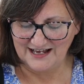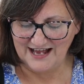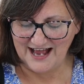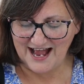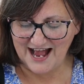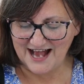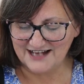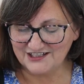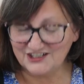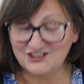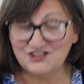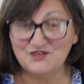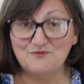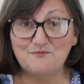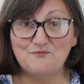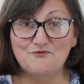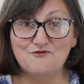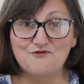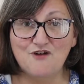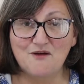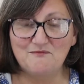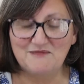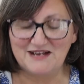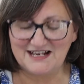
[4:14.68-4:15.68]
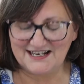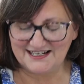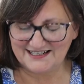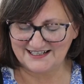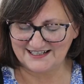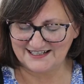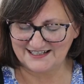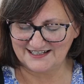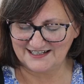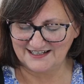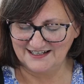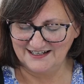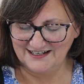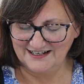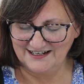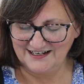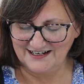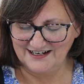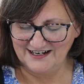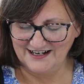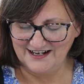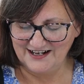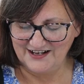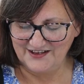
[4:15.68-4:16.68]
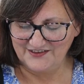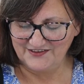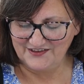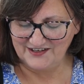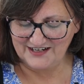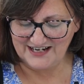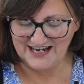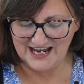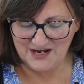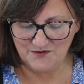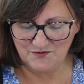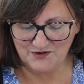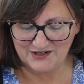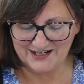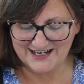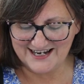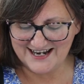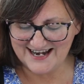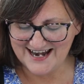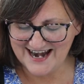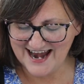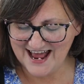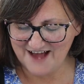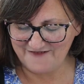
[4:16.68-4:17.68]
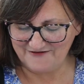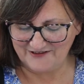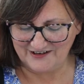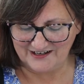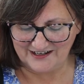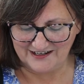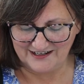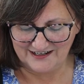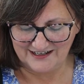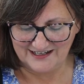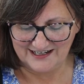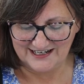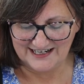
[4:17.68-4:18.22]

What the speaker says: and to promise that he would never